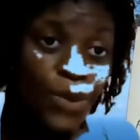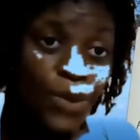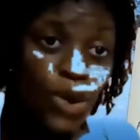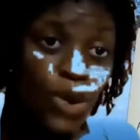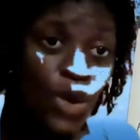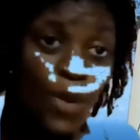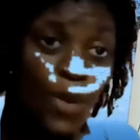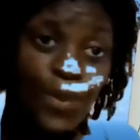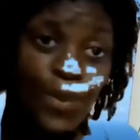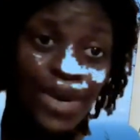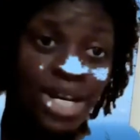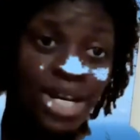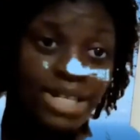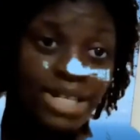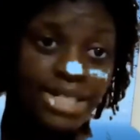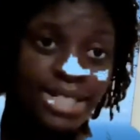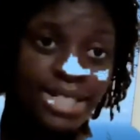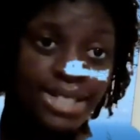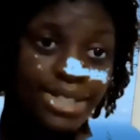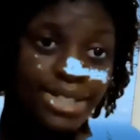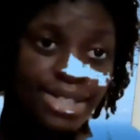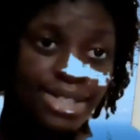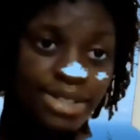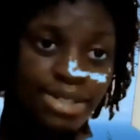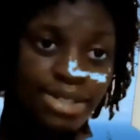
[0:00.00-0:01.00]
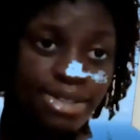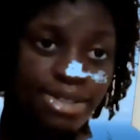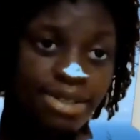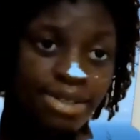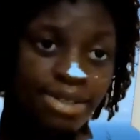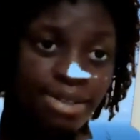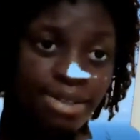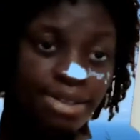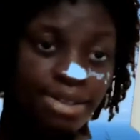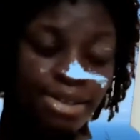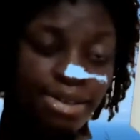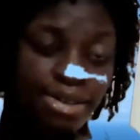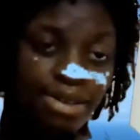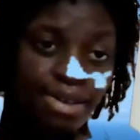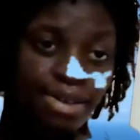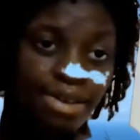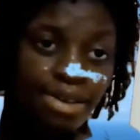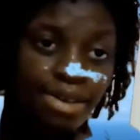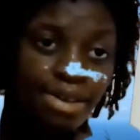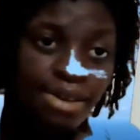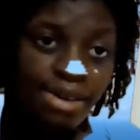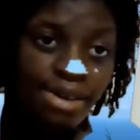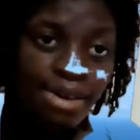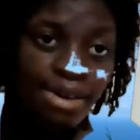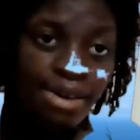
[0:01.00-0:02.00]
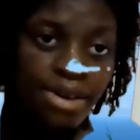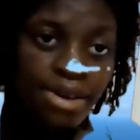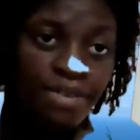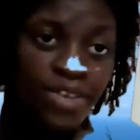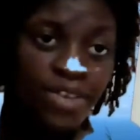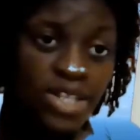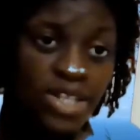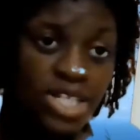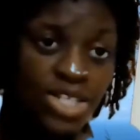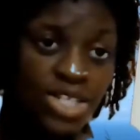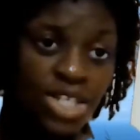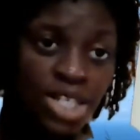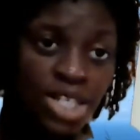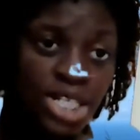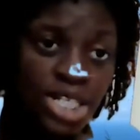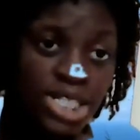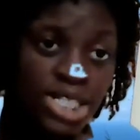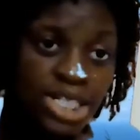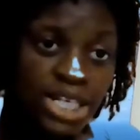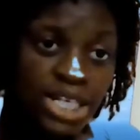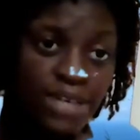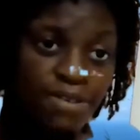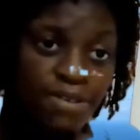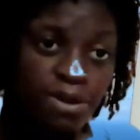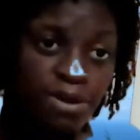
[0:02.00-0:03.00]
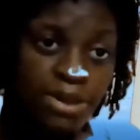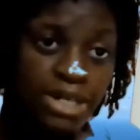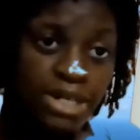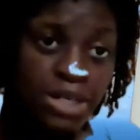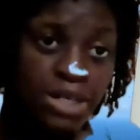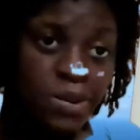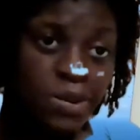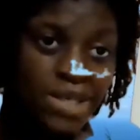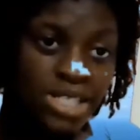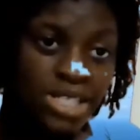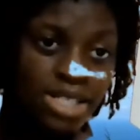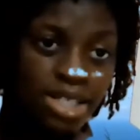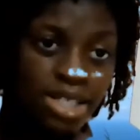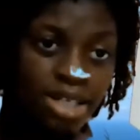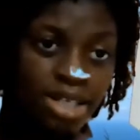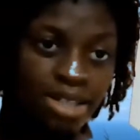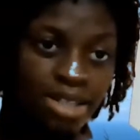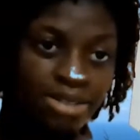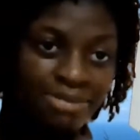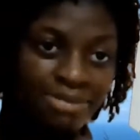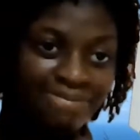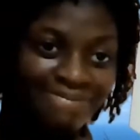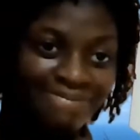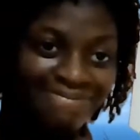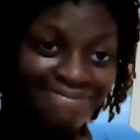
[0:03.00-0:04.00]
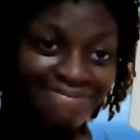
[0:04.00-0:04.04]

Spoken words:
go practice. If your teacher doesn't give you any question,